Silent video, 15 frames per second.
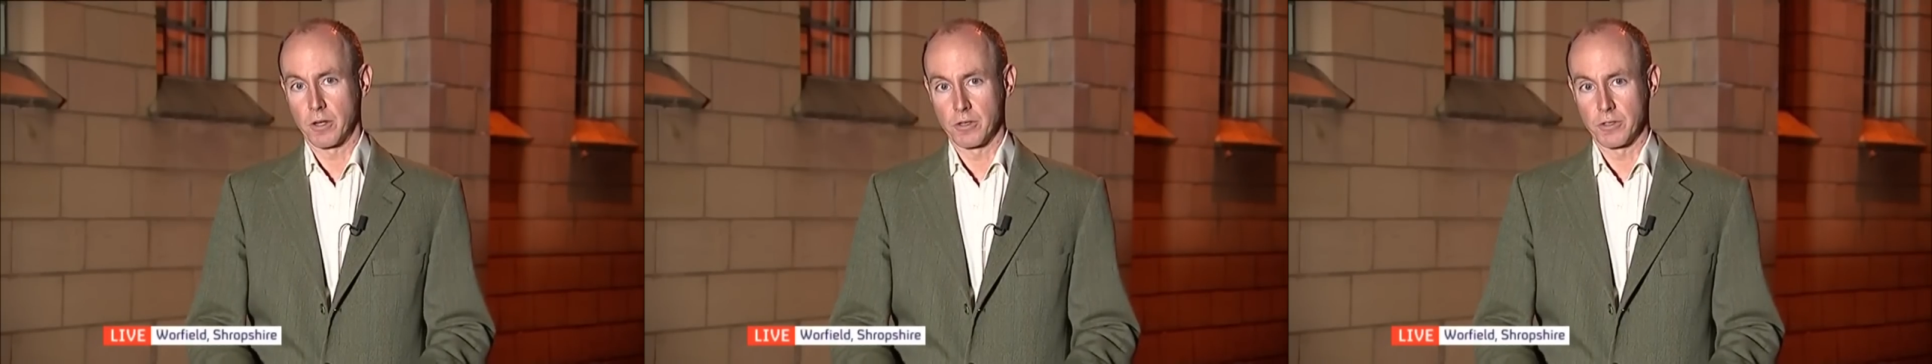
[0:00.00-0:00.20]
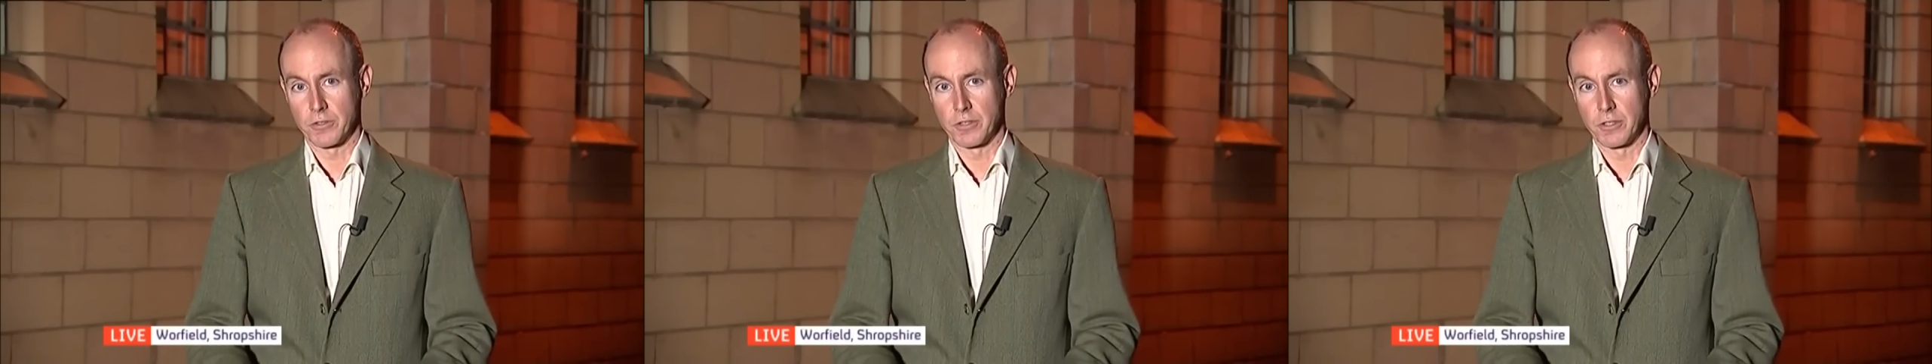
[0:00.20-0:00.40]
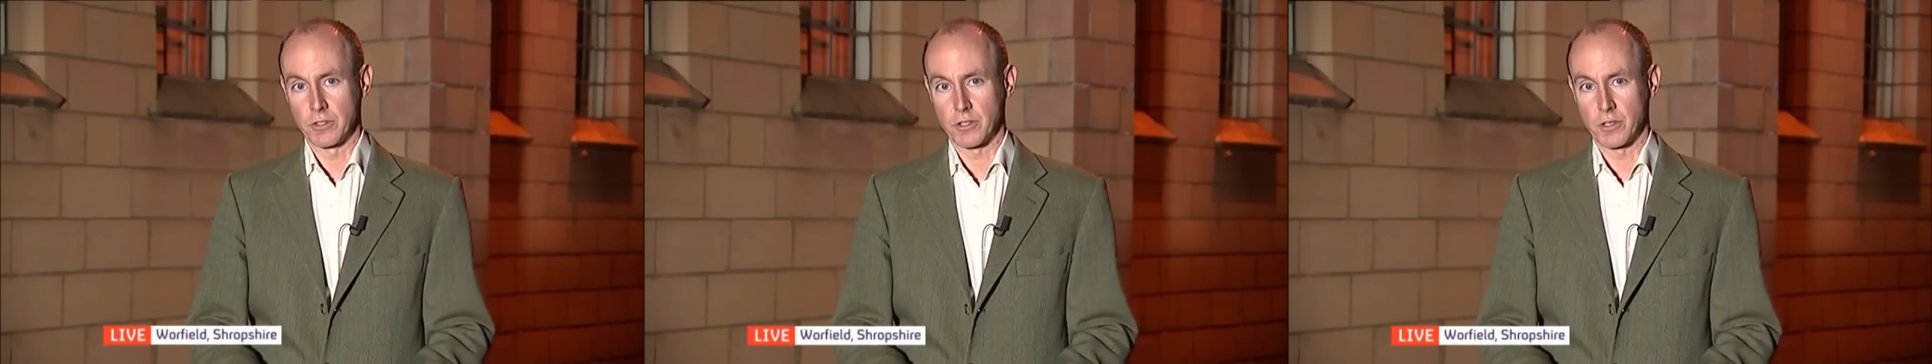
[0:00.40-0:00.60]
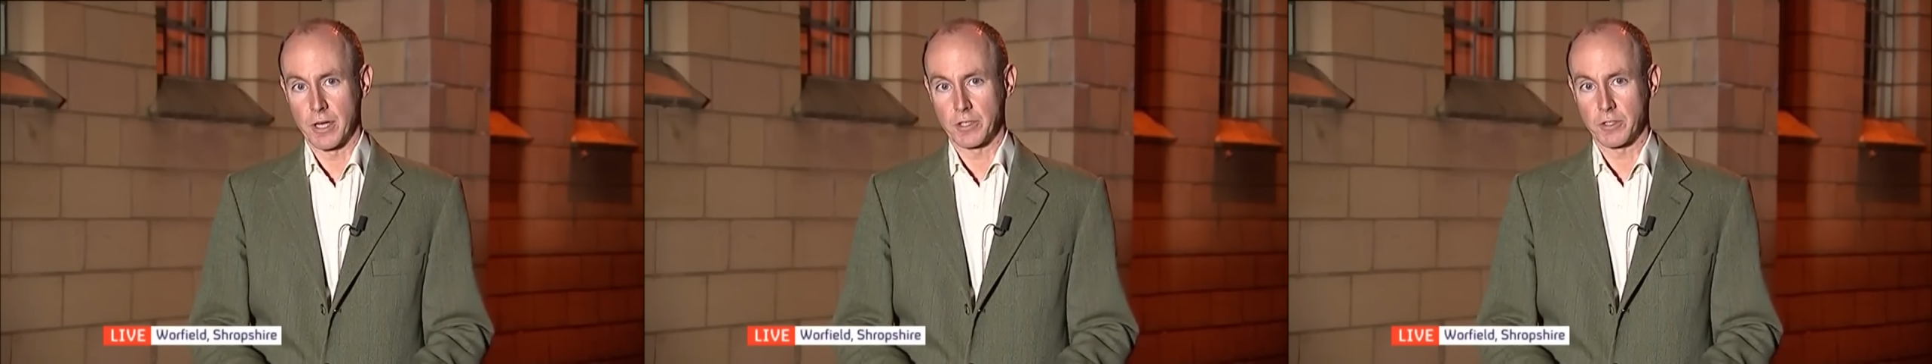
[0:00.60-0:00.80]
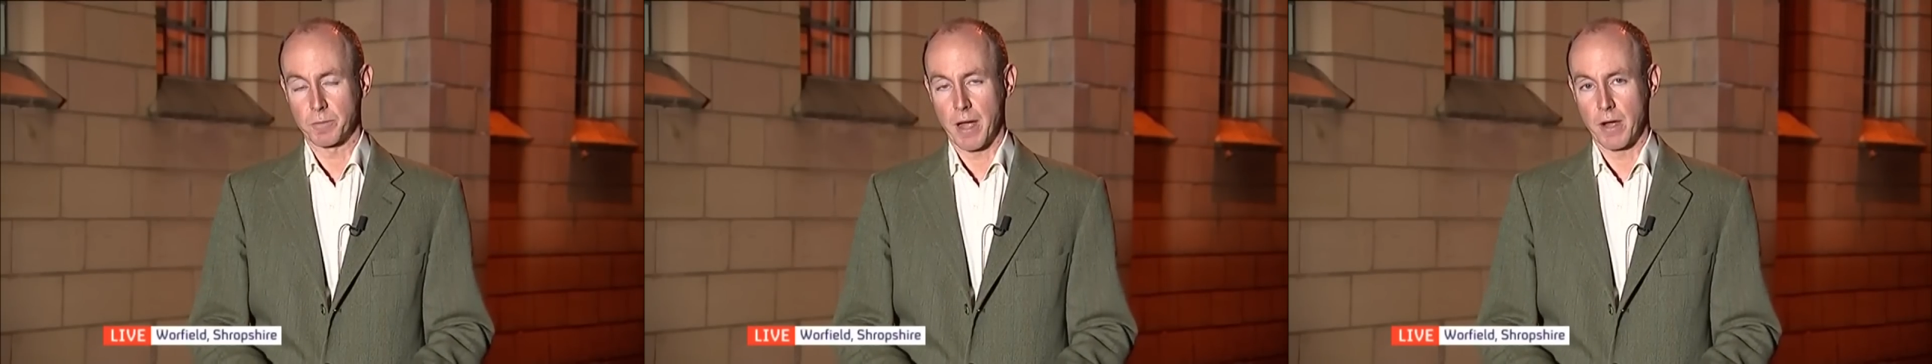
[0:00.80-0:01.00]
constant
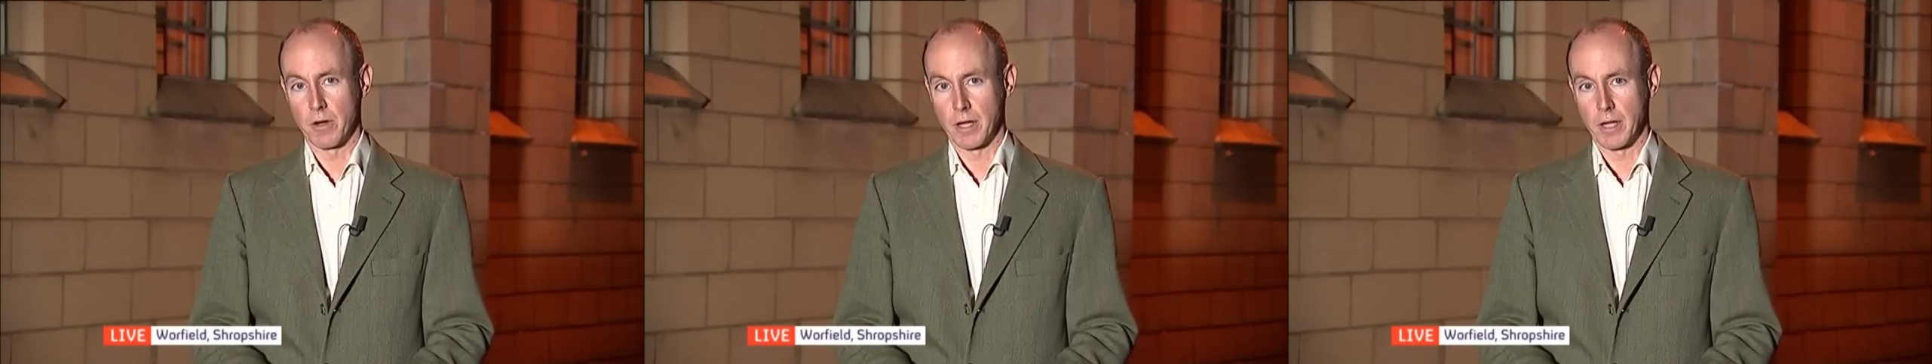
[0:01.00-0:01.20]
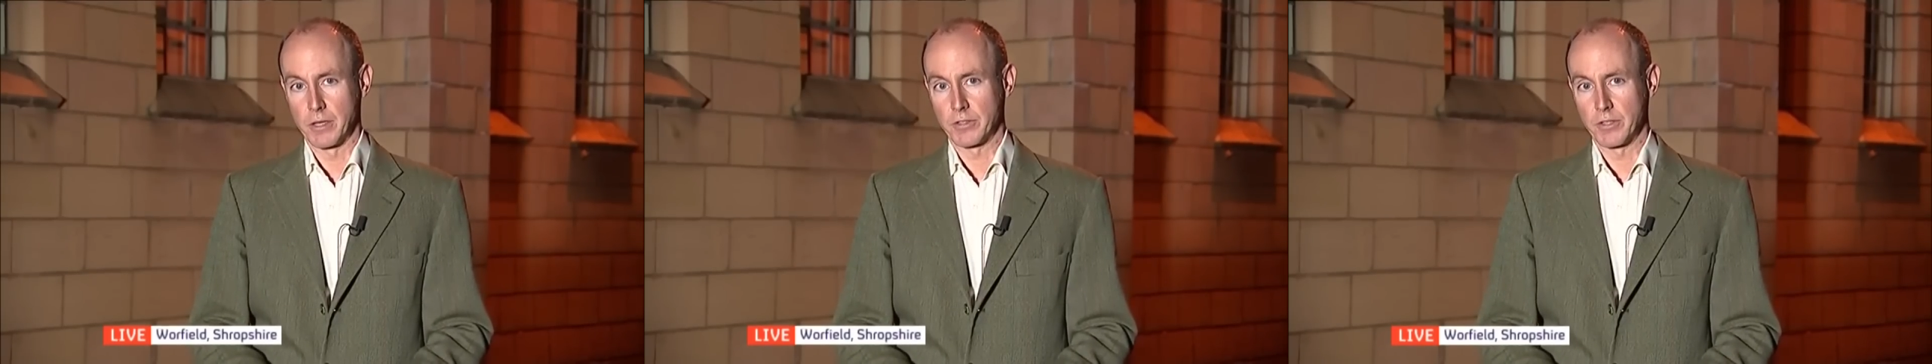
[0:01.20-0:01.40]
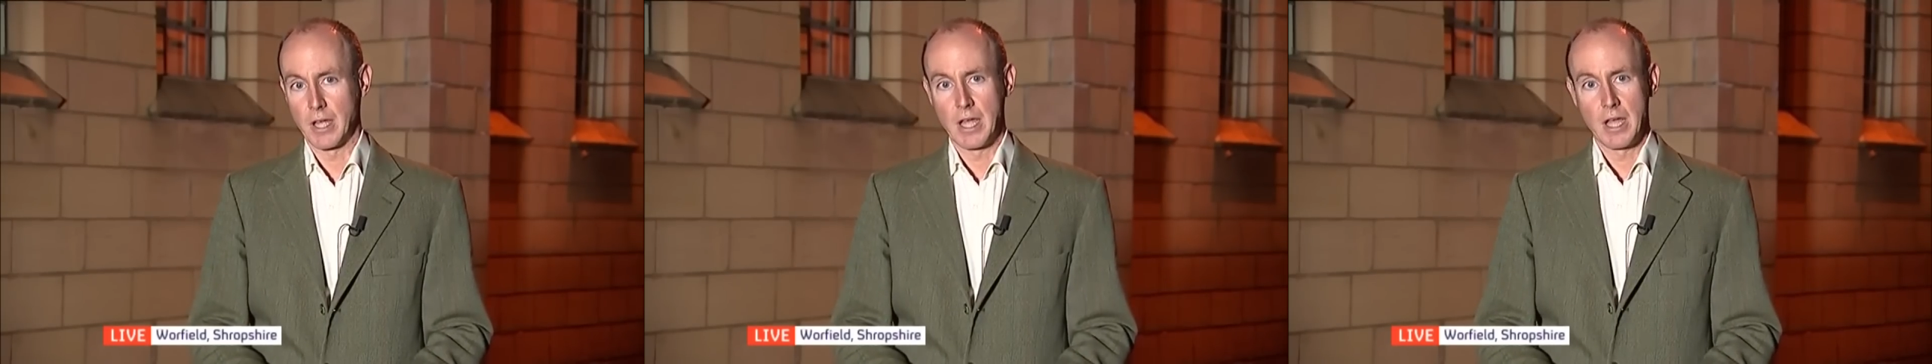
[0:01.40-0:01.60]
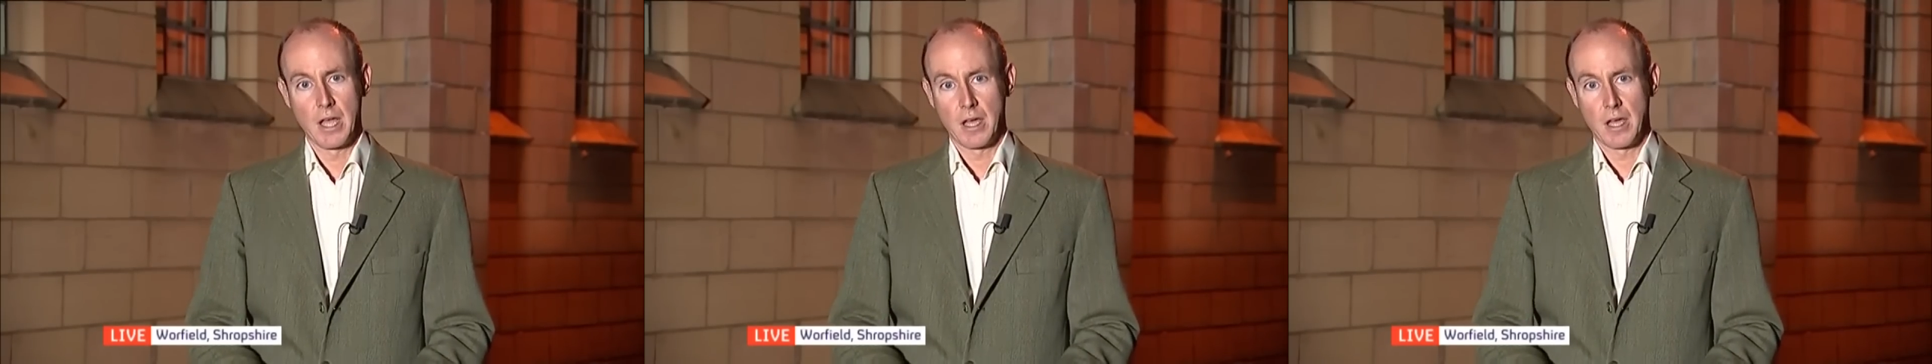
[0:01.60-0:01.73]
strikes, power cuts.